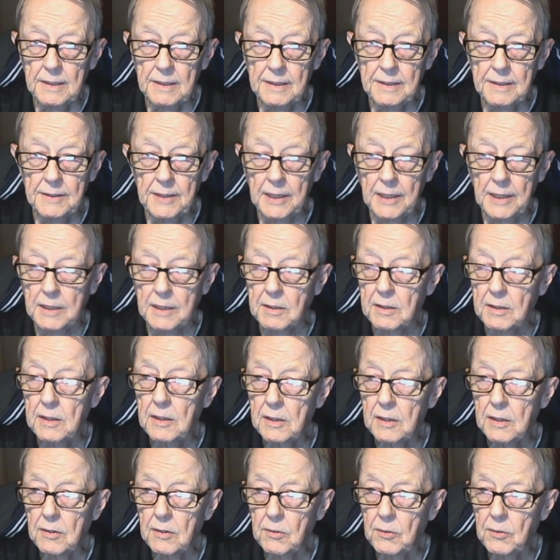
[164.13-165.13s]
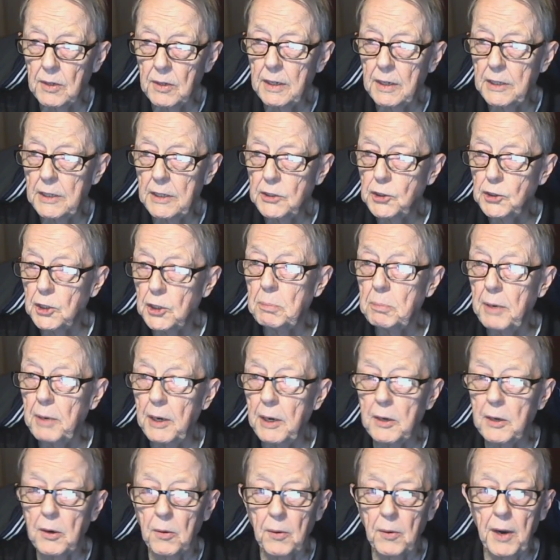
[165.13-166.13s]
that really should be
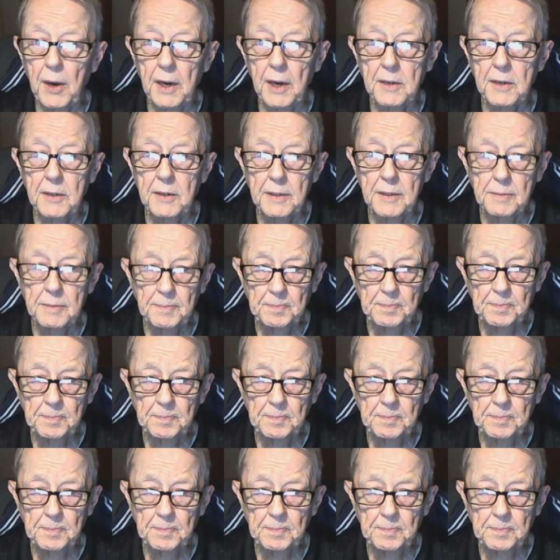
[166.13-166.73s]
corrected